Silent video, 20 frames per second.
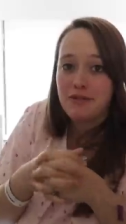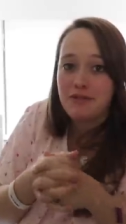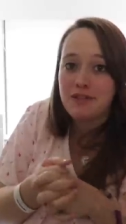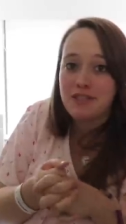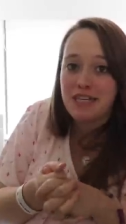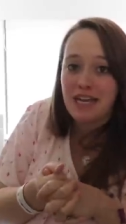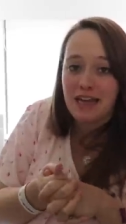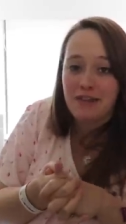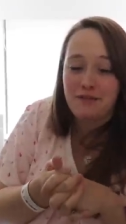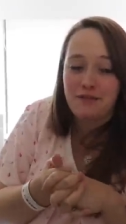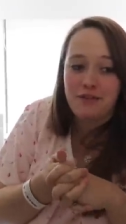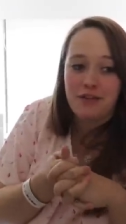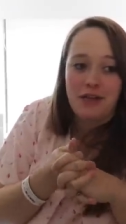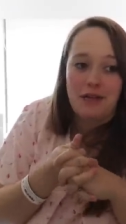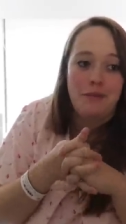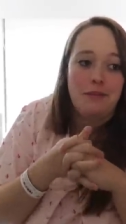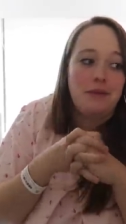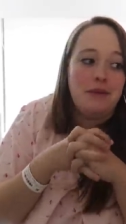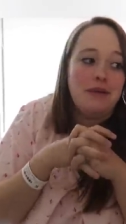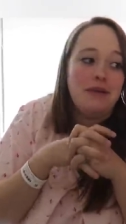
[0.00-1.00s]
bit of a time
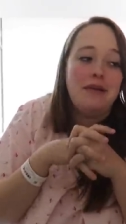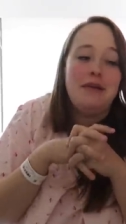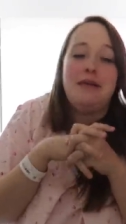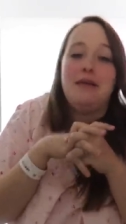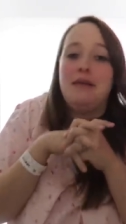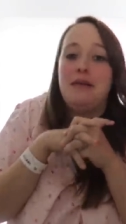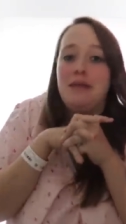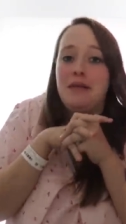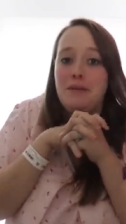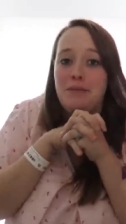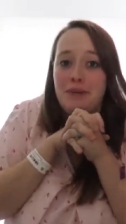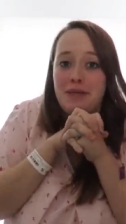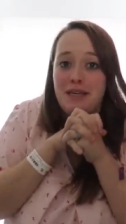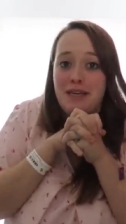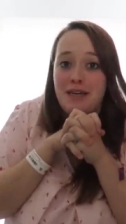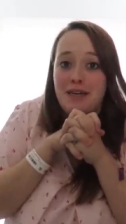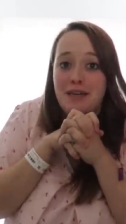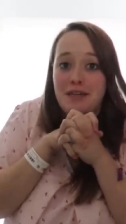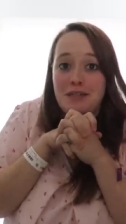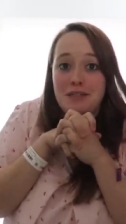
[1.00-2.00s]
frame
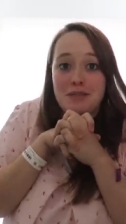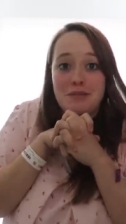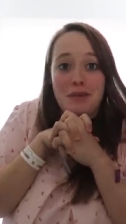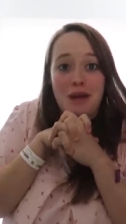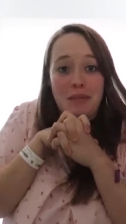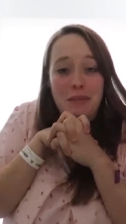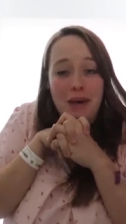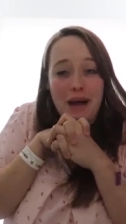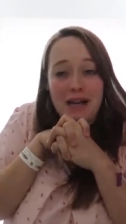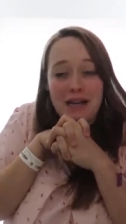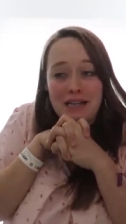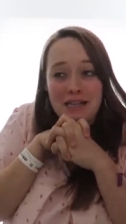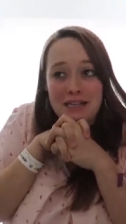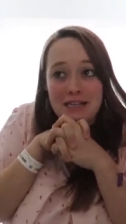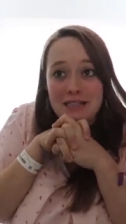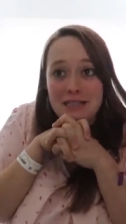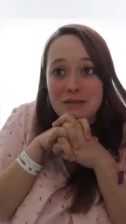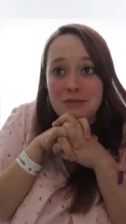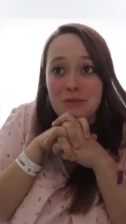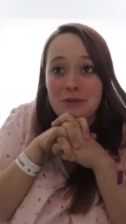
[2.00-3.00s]
because my body
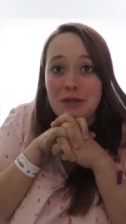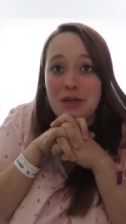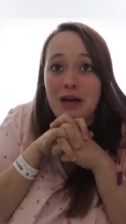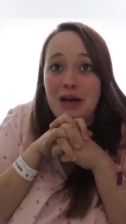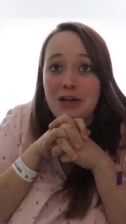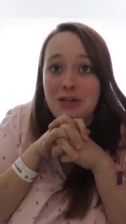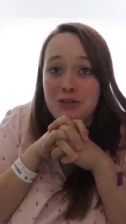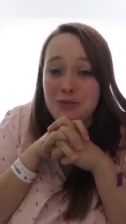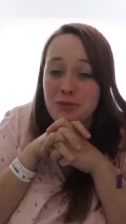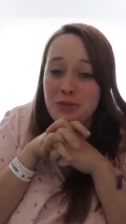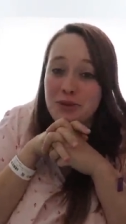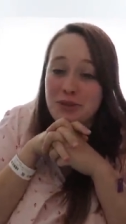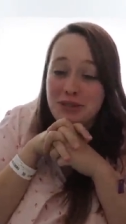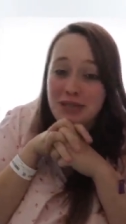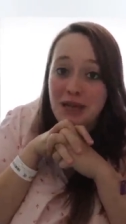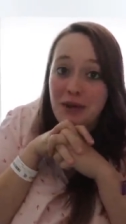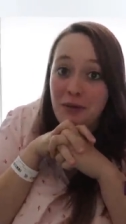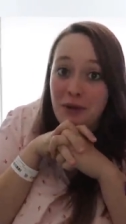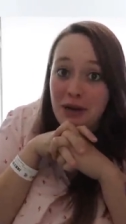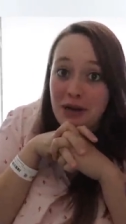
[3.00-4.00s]
doesn't
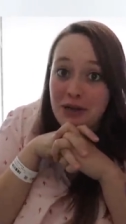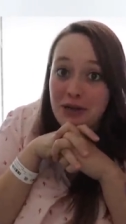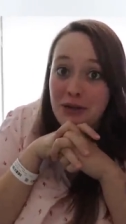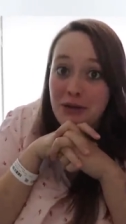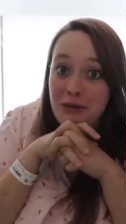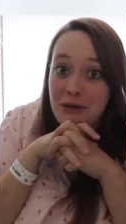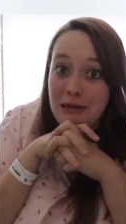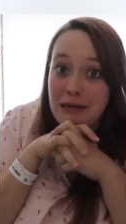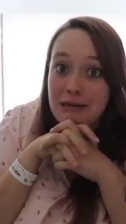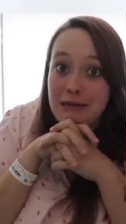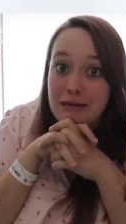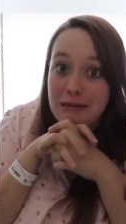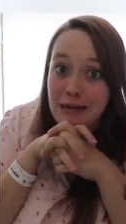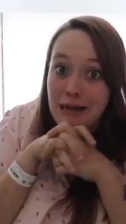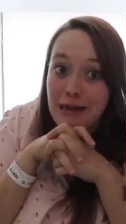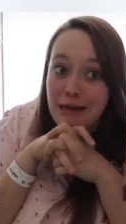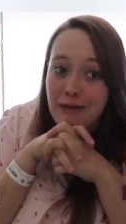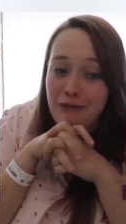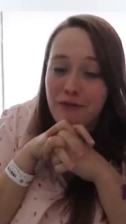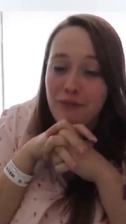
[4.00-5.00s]
100% want to do it
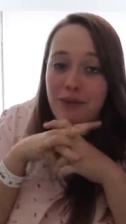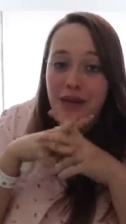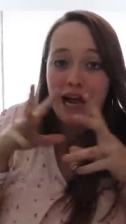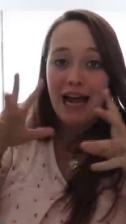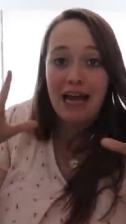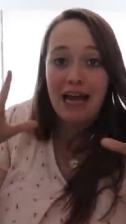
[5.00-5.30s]
itself. But